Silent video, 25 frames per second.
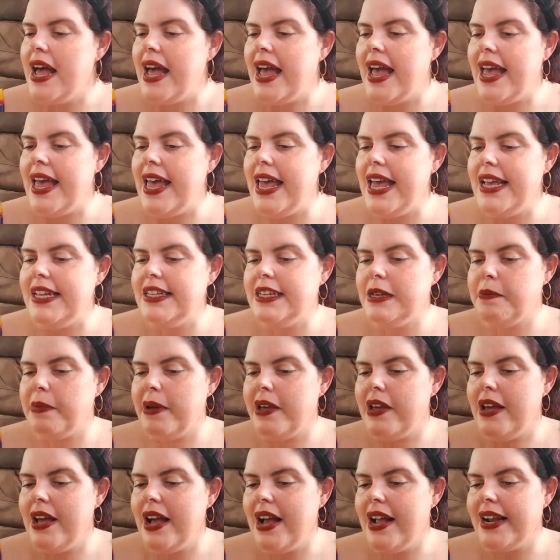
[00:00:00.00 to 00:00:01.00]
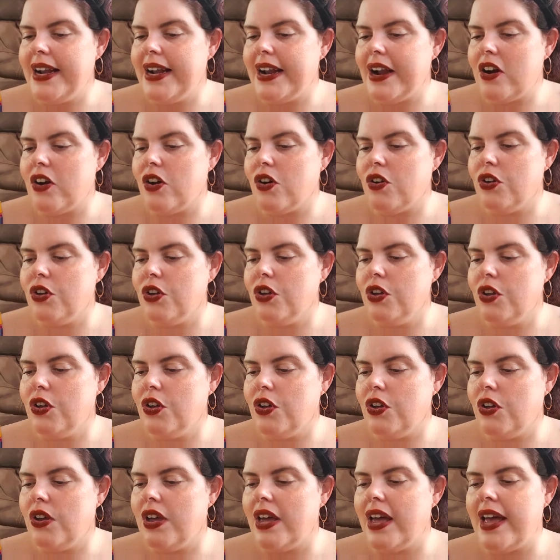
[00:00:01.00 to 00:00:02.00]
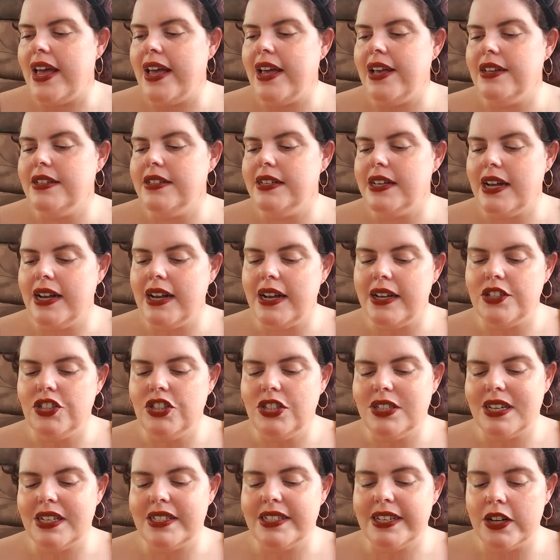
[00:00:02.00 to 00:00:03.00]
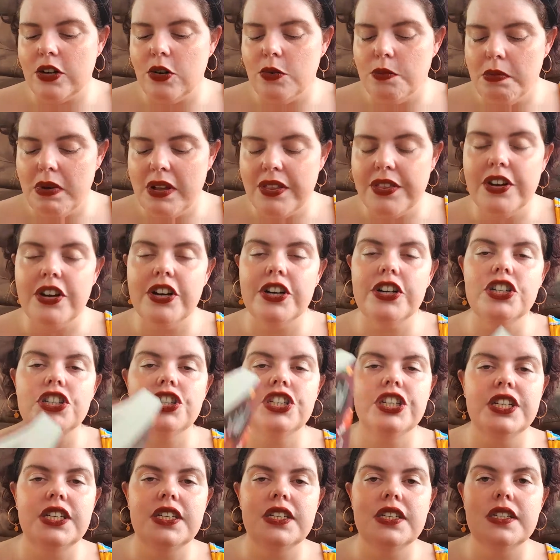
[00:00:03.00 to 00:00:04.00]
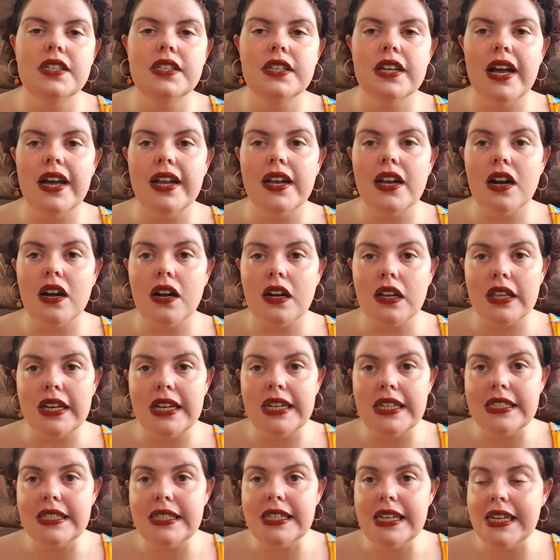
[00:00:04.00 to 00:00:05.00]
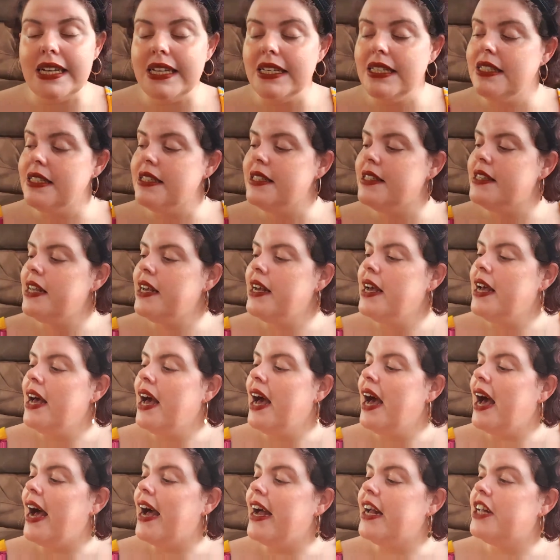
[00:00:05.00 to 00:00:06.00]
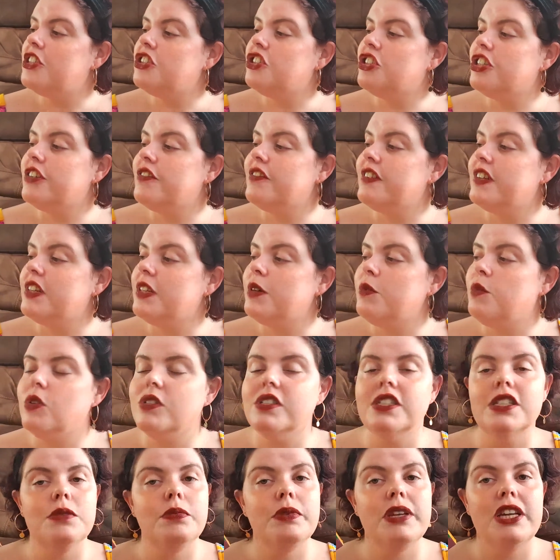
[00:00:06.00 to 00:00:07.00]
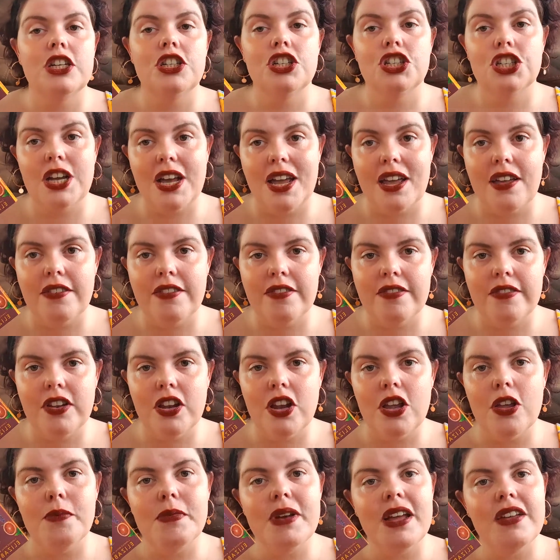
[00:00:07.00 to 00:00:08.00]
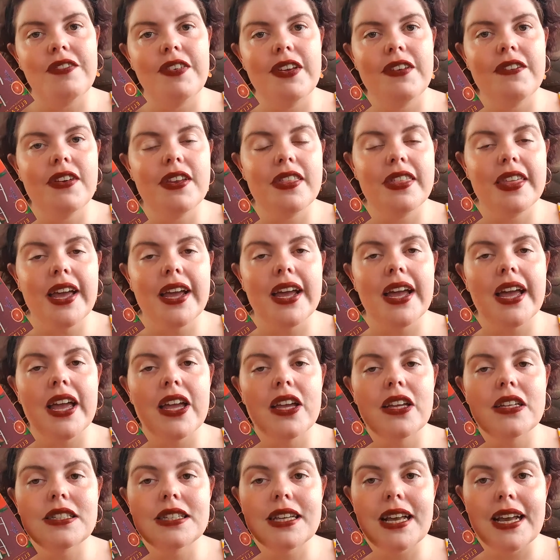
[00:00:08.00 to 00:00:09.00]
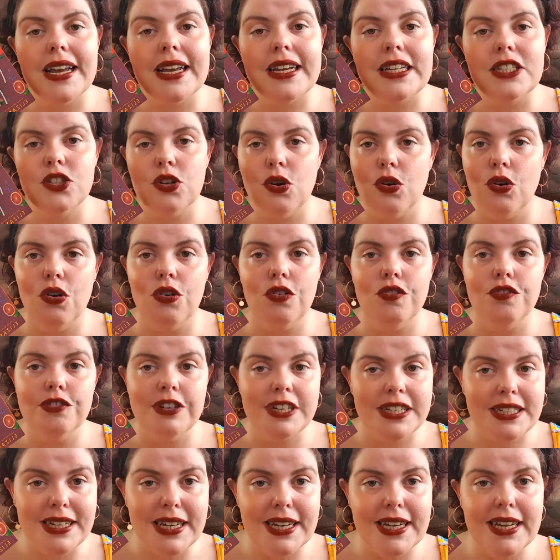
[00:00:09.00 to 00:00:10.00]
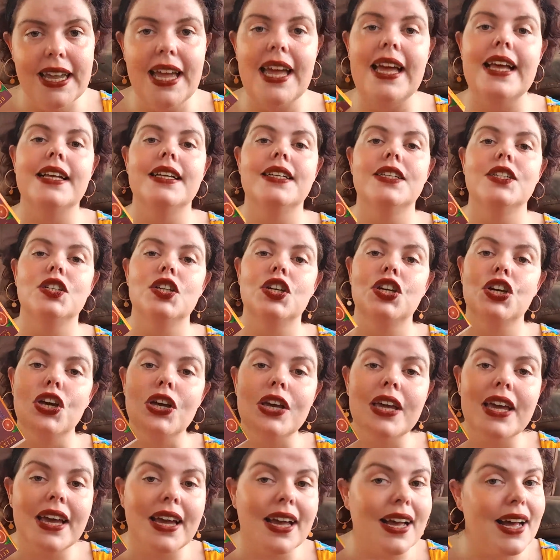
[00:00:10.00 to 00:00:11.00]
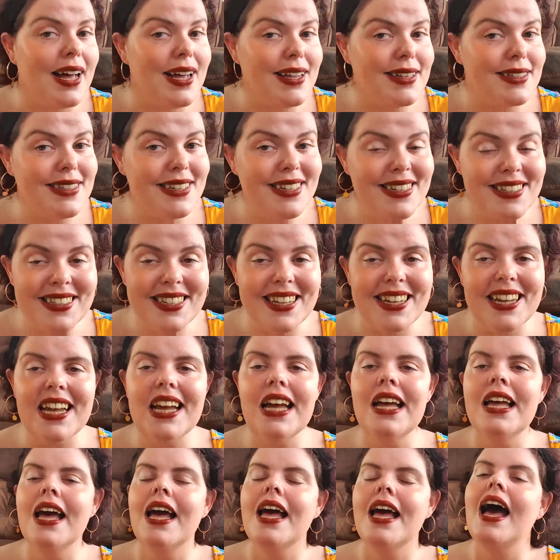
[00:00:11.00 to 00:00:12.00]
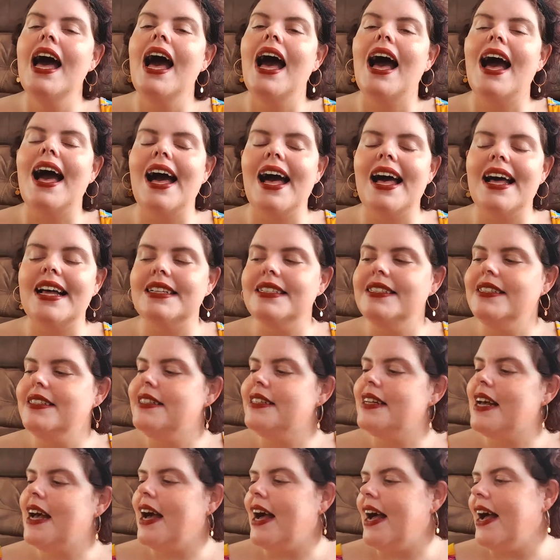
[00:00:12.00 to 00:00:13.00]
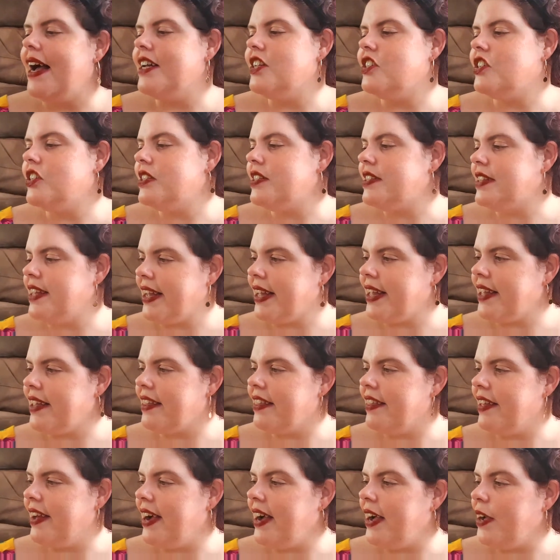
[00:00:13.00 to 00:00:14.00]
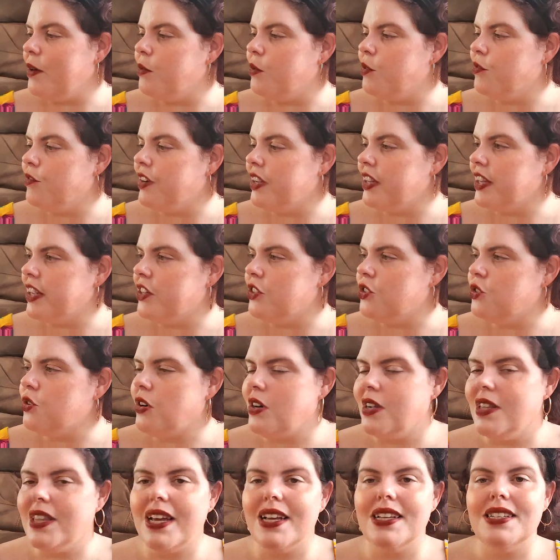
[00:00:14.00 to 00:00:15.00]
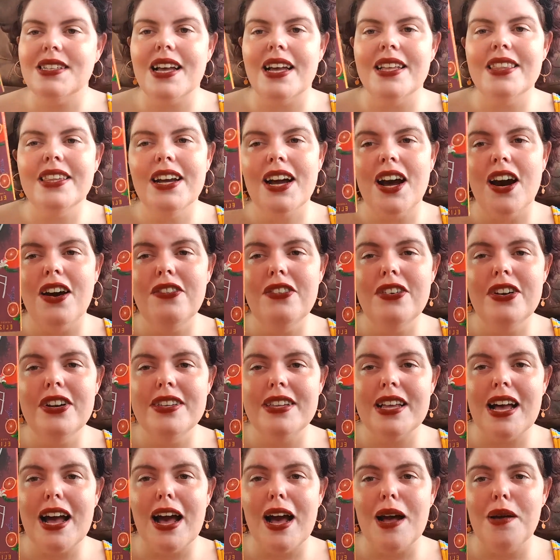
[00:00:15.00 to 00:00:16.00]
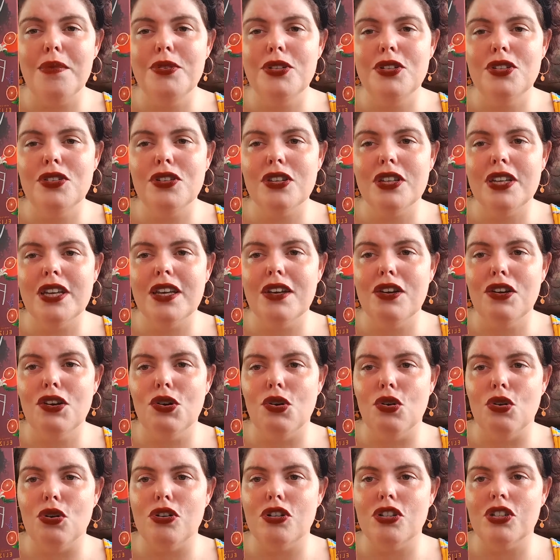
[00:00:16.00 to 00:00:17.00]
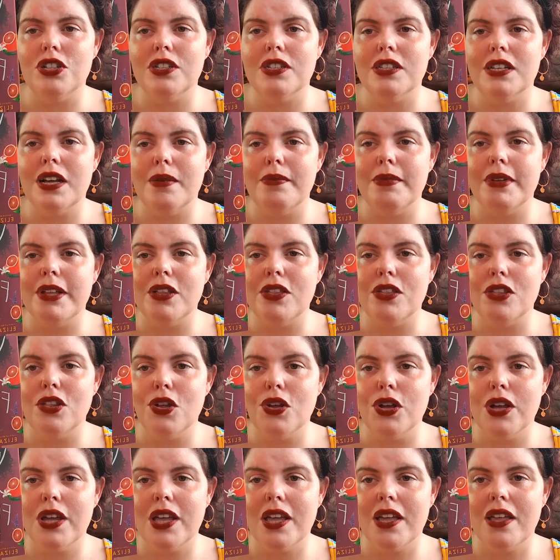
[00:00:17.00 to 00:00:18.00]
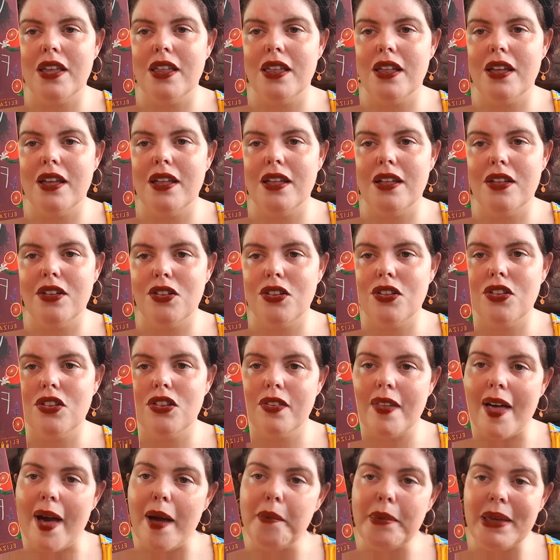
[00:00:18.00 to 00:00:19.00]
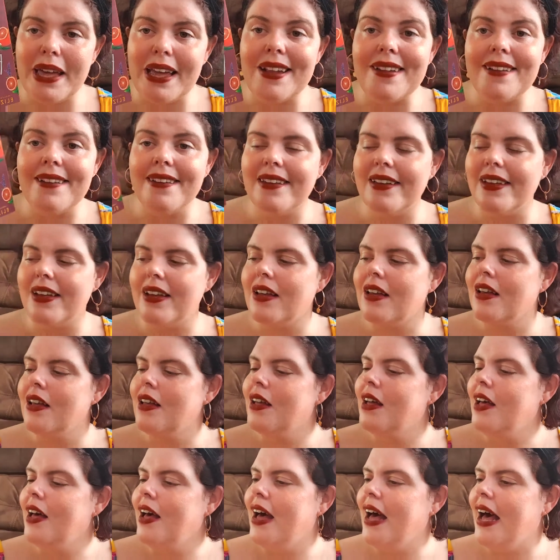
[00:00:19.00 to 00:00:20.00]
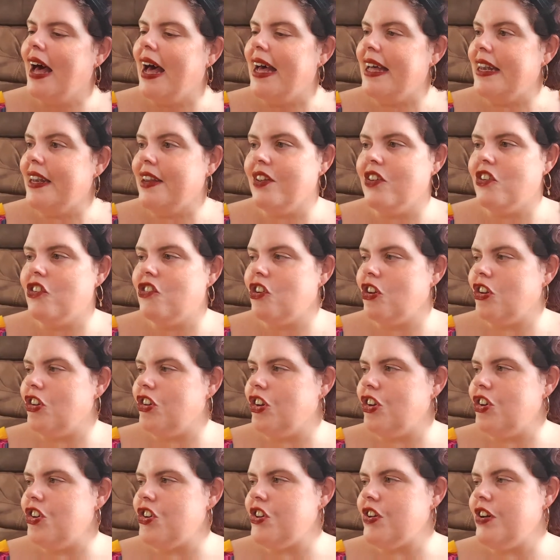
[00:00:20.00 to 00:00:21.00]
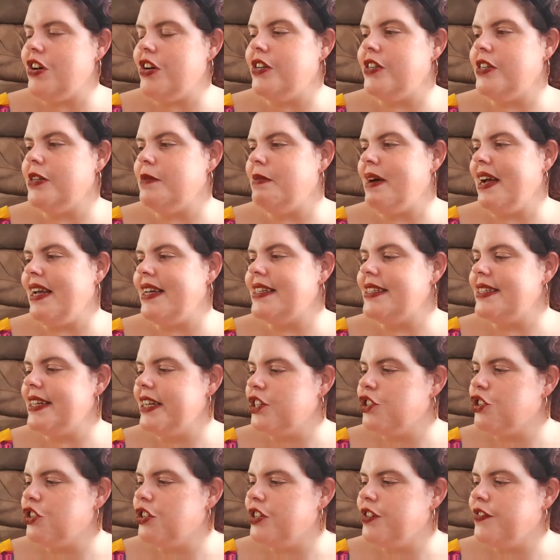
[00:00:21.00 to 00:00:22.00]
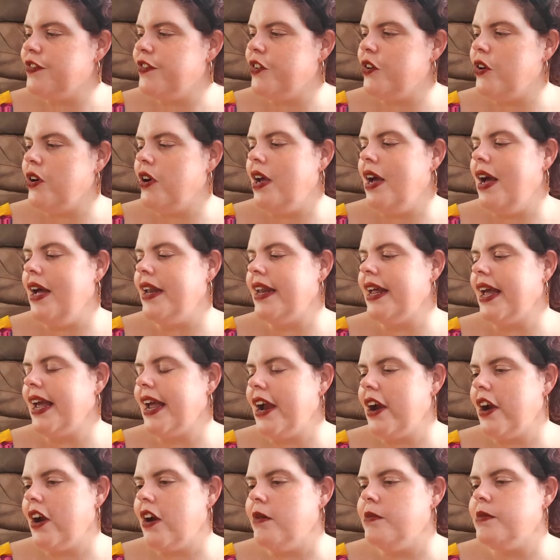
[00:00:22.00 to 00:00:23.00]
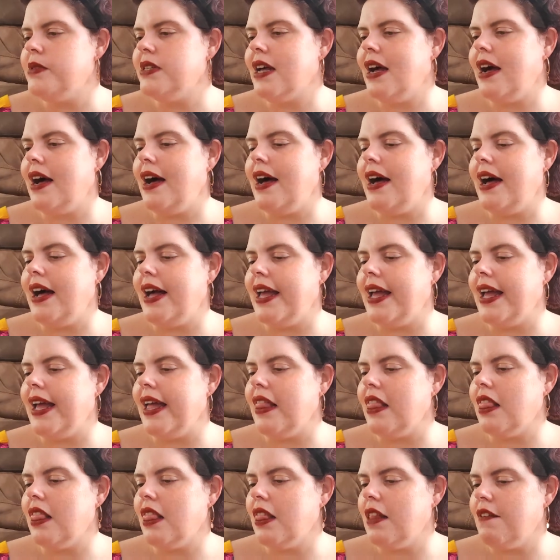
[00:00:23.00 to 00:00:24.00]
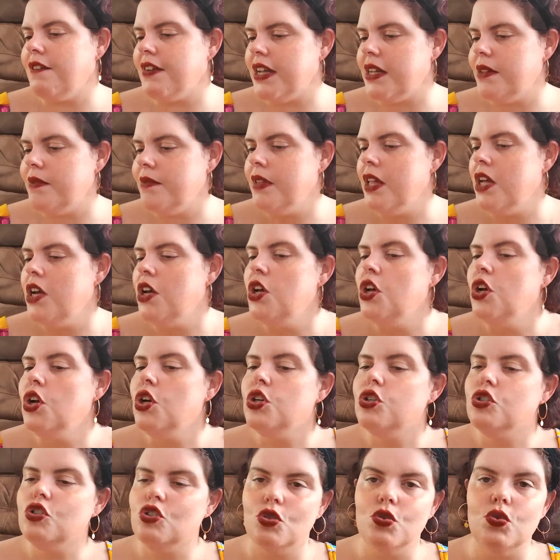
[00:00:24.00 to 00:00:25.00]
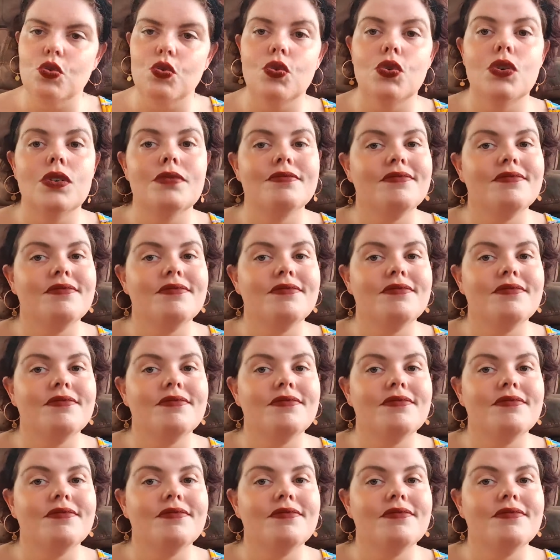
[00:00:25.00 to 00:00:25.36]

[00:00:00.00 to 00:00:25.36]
It is about a girl who is, she's a single mother, she's in her late teens, and she really wants to be a chef. Now, my favourite thing outside of reading is cooking and eating, and I just think that I will really enjoy this. And the cover is absolutely gorgeous. I mean, look at that painting, and it's just, she's surrounded by citrus fruit and herbs. I love it. So